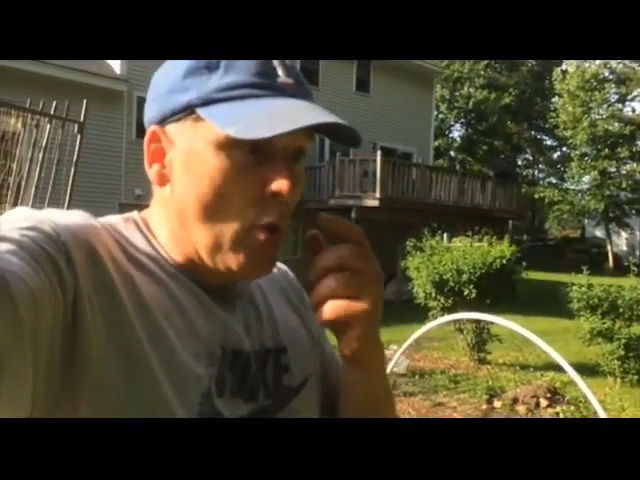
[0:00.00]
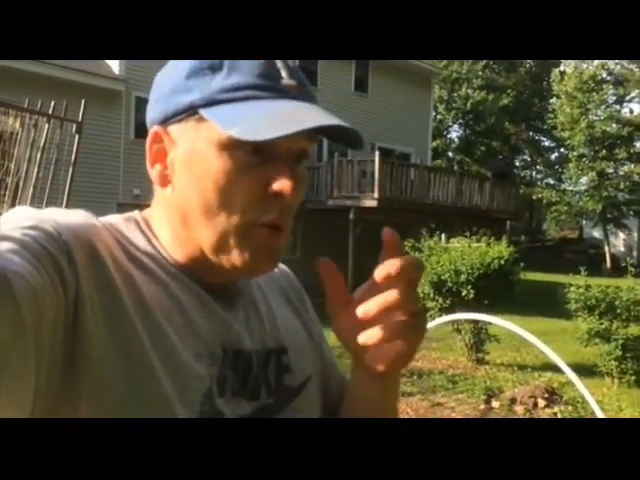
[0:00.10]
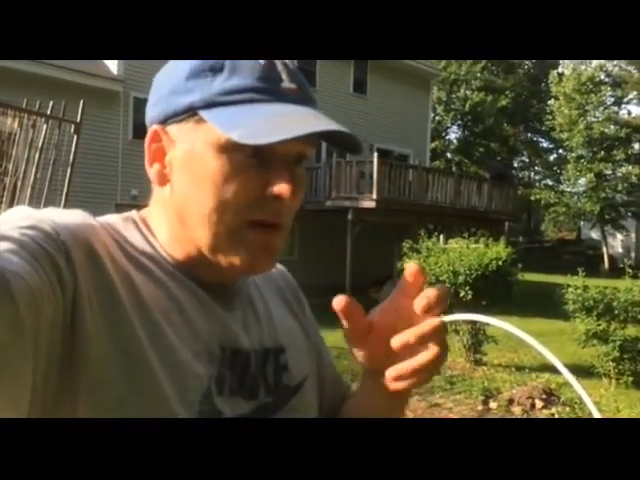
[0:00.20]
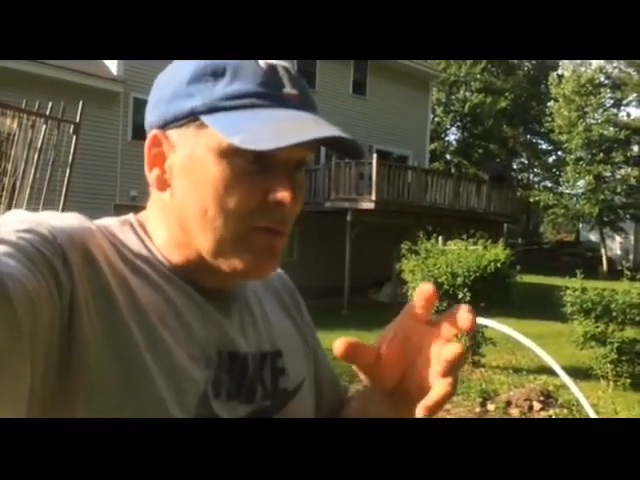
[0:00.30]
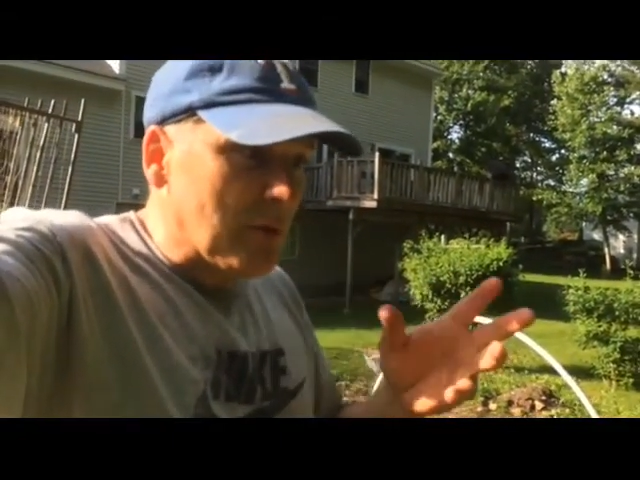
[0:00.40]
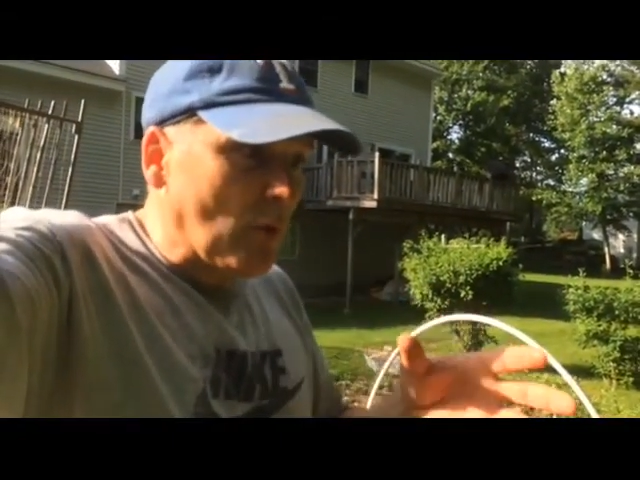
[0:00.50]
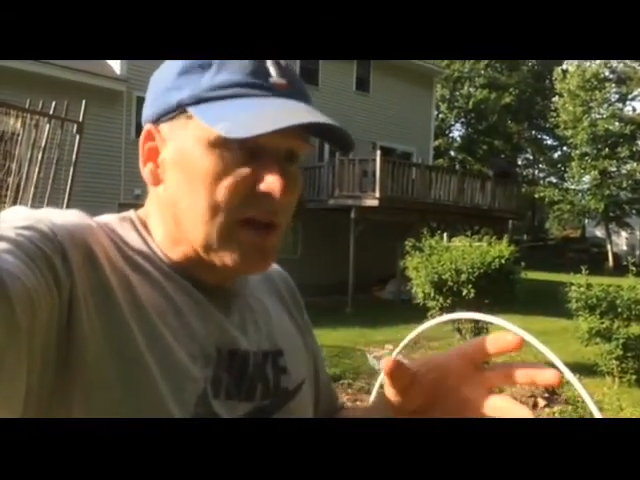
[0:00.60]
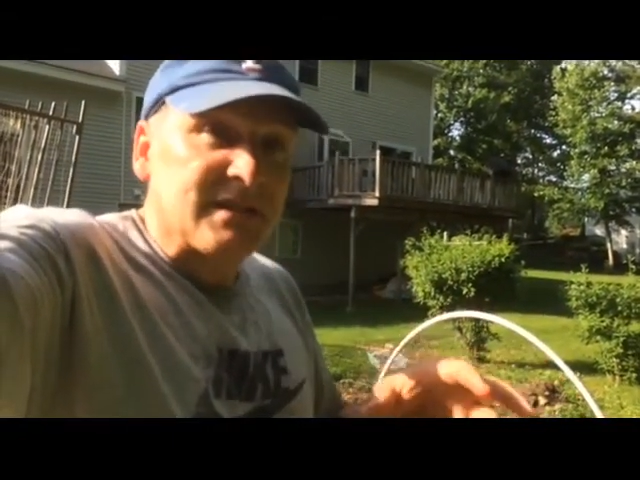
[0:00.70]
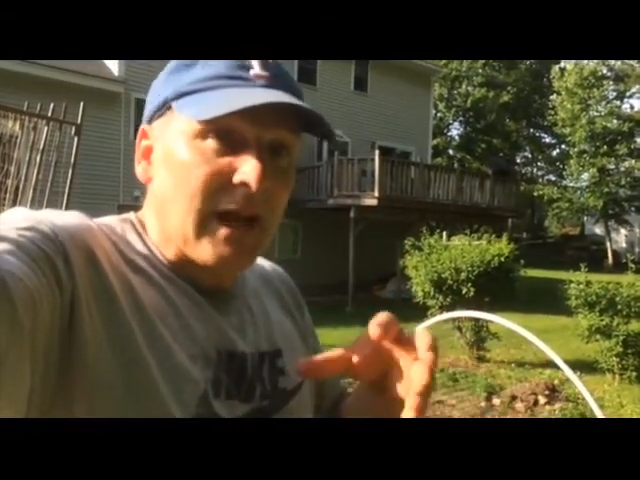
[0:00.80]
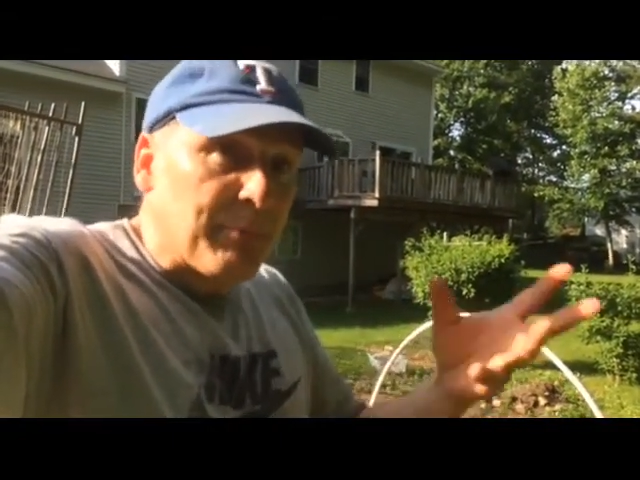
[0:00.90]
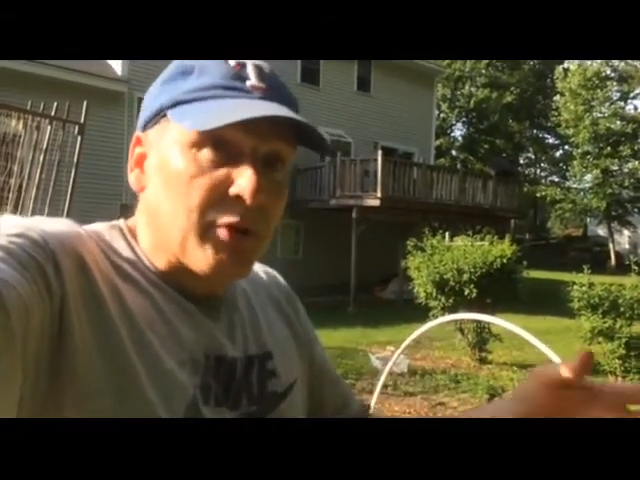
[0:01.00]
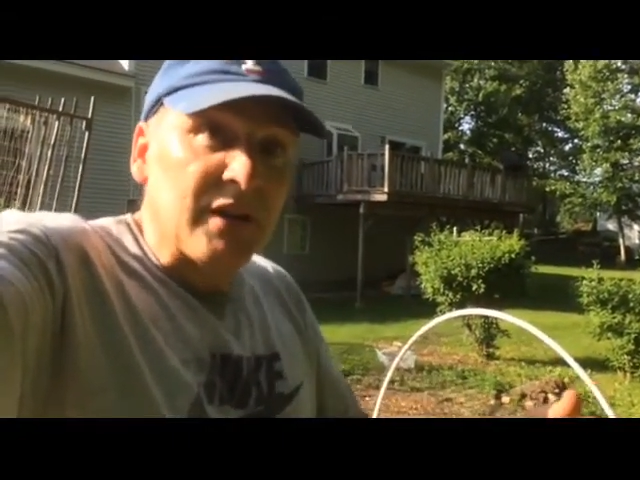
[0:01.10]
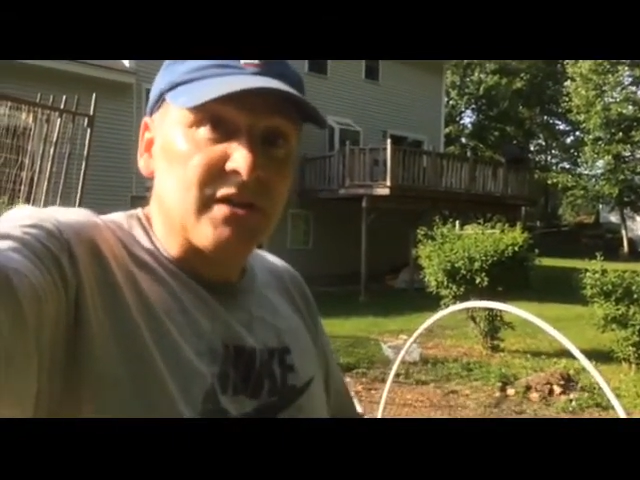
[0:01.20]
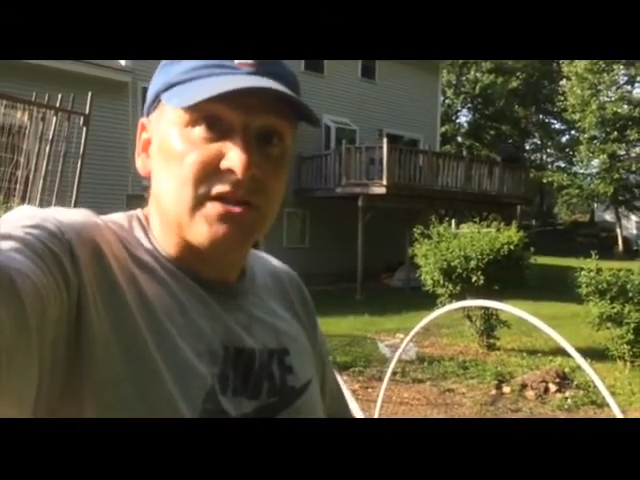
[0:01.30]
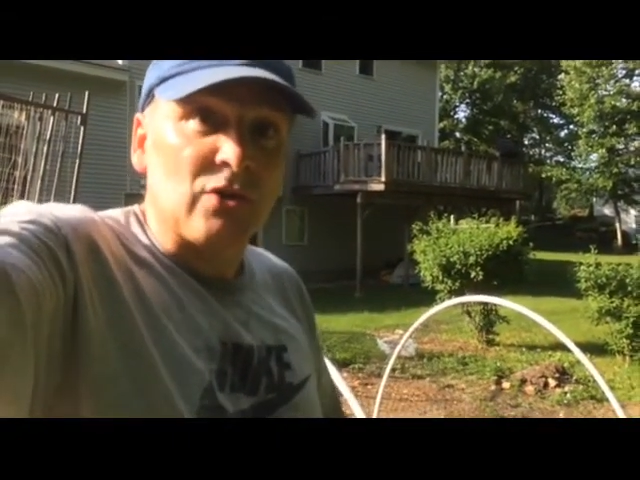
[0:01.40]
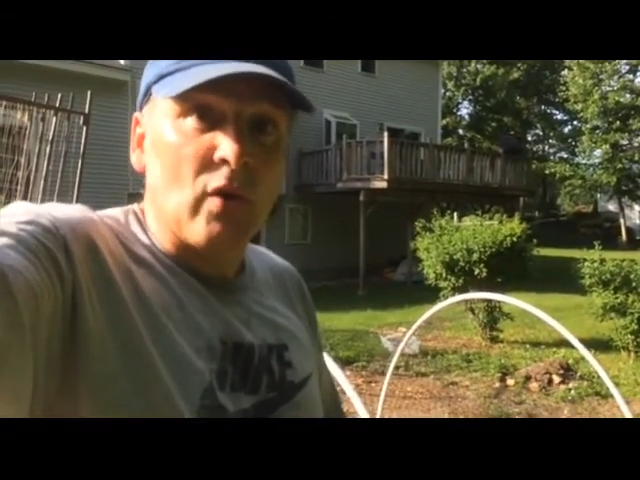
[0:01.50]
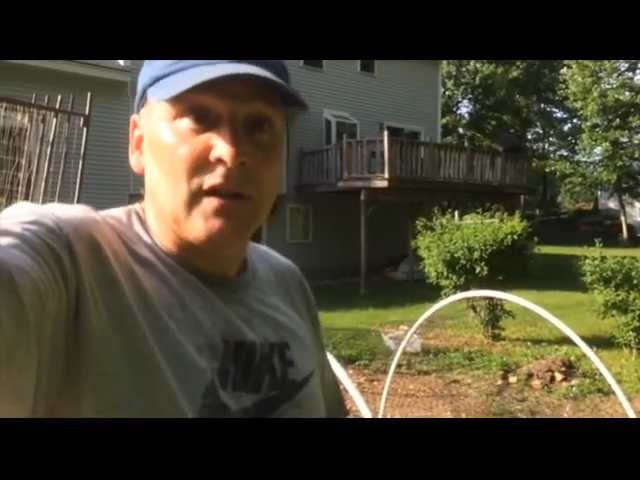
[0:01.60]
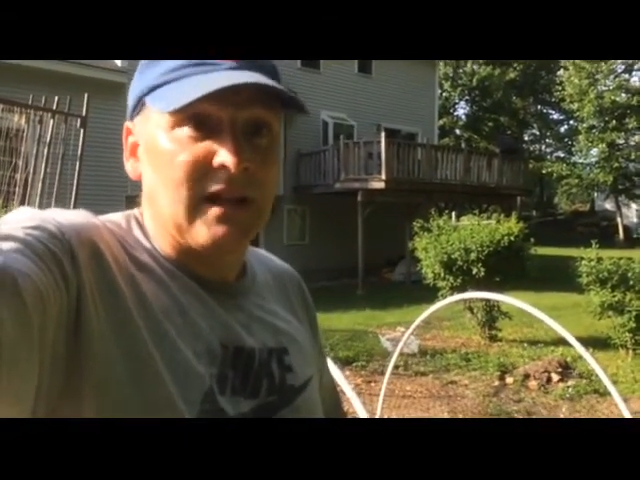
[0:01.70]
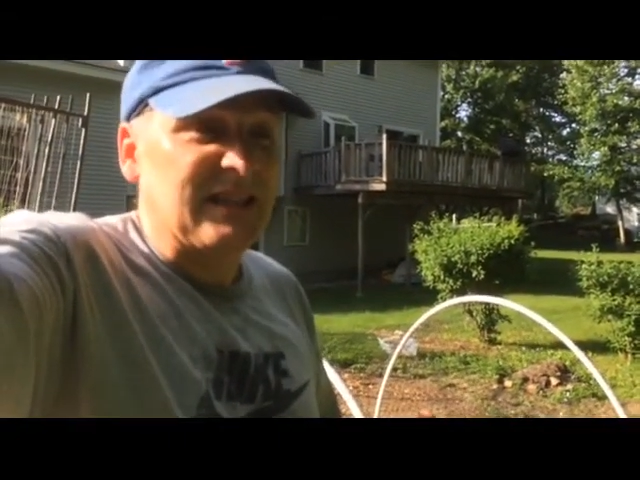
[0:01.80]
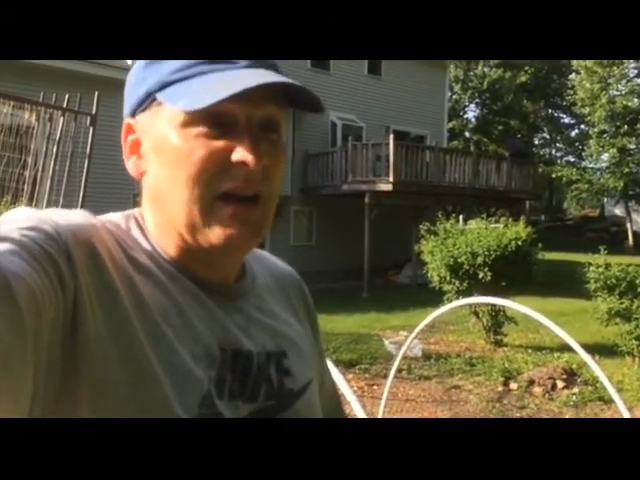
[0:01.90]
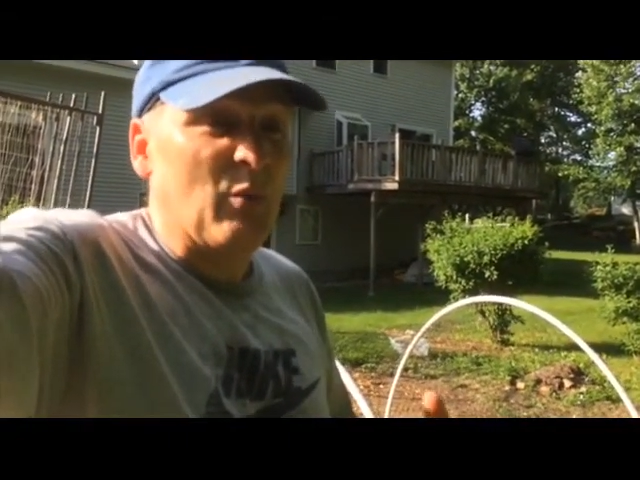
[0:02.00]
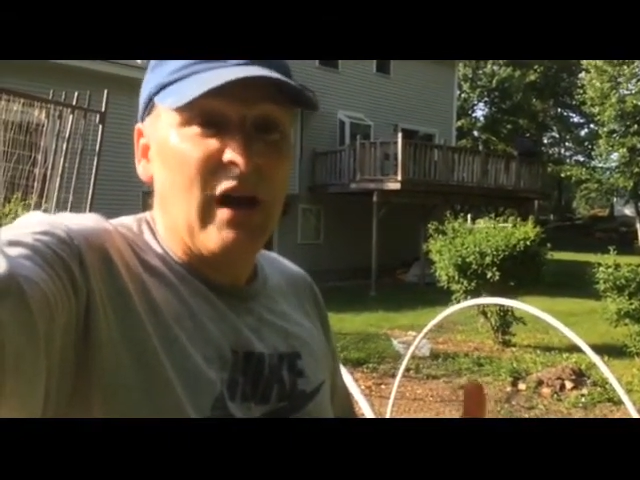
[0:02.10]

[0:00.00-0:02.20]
whatever it was that I put in the soil, I thought,